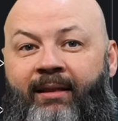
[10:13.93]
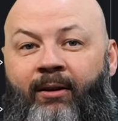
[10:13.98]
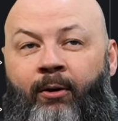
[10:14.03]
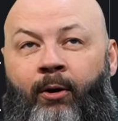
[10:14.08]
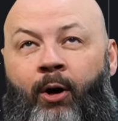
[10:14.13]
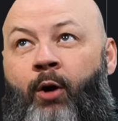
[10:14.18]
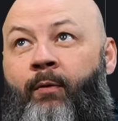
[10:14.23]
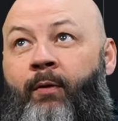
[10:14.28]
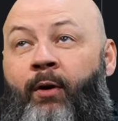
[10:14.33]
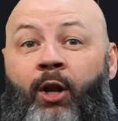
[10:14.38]

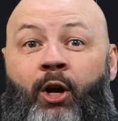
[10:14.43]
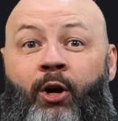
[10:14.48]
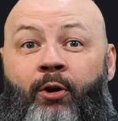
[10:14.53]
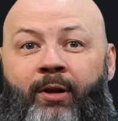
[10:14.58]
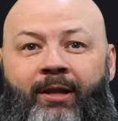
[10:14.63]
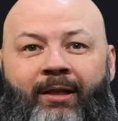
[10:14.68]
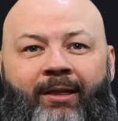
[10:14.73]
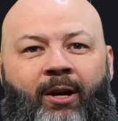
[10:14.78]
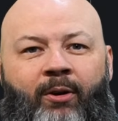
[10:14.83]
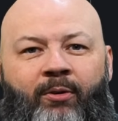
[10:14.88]
or
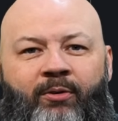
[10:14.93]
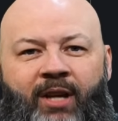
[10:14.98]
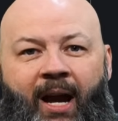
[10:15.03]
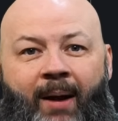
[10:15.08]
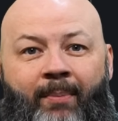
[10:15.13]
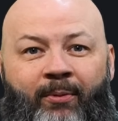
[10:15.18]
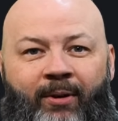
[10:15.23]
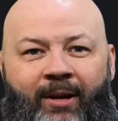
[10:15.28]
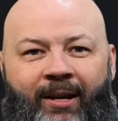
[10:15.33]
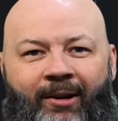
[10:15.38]
overloaded those
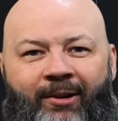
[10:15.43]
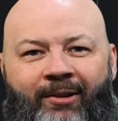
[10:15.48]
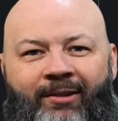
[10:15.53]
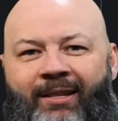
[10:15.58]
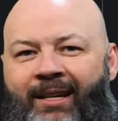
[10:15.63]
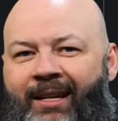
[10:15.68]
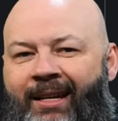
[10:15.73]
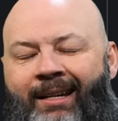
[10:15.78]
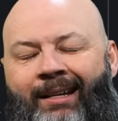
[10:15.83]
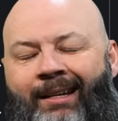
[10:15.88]
operators,
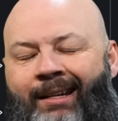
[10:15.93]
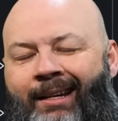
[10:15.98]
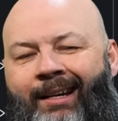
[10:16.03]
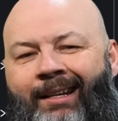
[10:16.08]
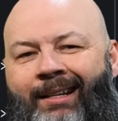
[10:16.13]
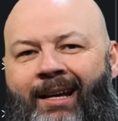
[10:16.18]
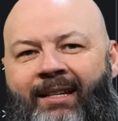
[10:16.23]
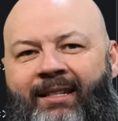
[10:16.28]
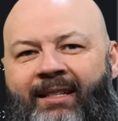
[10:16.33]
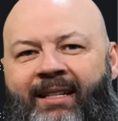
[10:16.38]

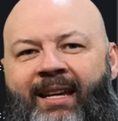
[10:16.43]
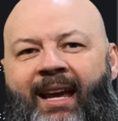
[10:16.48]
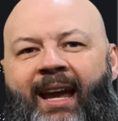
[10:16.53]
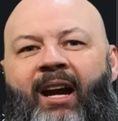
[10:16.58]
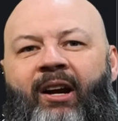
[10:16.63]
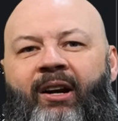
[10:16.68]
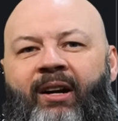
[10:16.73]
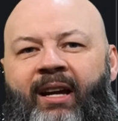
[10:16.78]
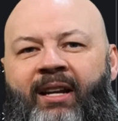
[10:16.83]
it doesn't care.